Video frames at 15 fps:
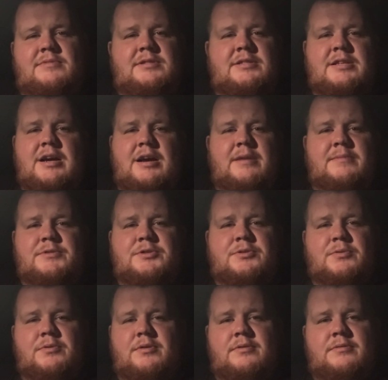dime
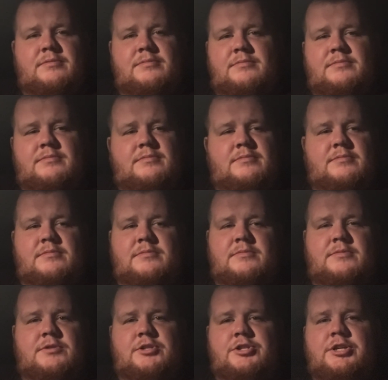store
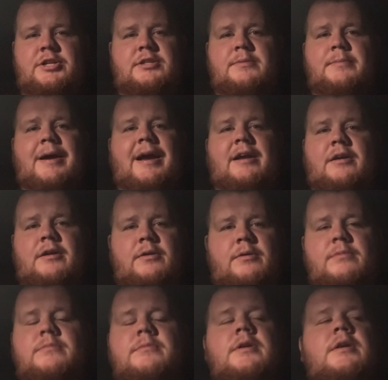shit tobacco,